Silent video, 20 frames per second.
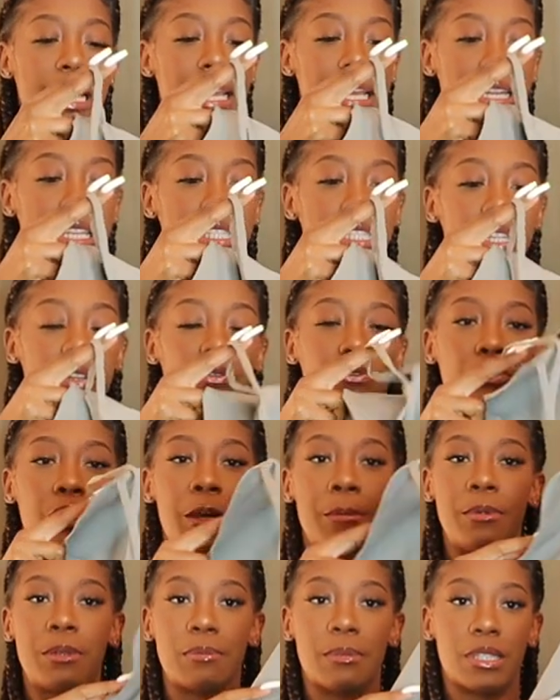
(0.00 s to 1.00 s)
And it's a
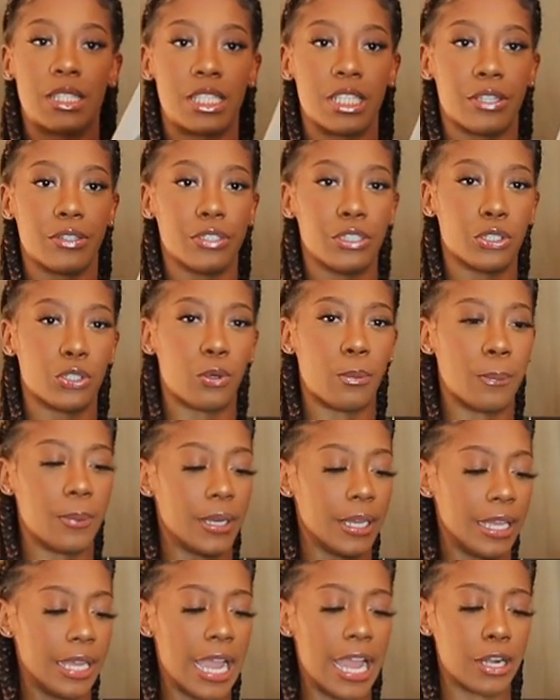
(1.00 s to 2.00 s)
ribbed material,
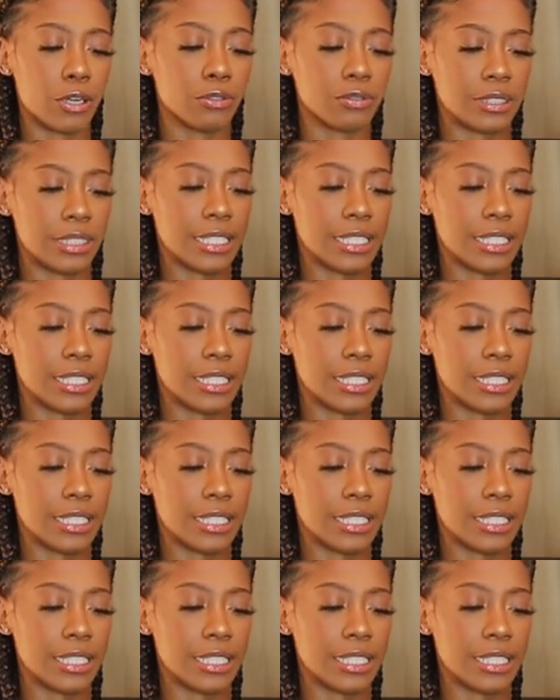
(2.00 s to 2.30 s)
but I don't